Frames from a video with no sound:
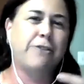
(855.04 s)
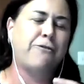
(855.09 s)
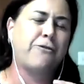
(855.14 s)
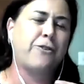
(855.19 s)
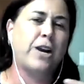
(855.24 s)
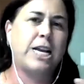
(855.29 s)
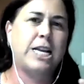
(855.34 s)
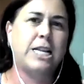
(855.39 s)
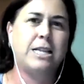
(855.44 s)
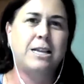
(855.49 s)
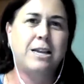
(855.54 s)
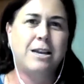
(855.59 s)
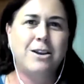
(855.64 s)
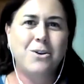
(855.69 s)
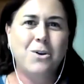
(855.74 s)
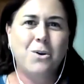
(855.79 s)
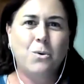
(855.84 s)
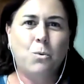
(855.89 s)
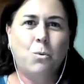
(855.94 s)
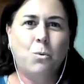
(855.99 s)
different
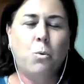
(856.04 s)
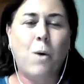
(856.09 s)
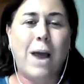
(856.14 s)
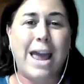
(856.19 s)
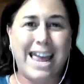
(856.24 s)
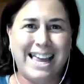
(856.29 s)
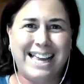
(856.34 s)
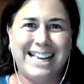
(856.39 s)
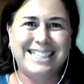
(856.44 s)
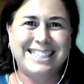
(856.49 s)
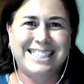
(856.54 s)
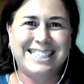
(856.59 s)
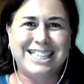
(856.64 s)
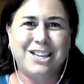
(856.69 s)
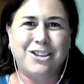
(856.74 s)
ways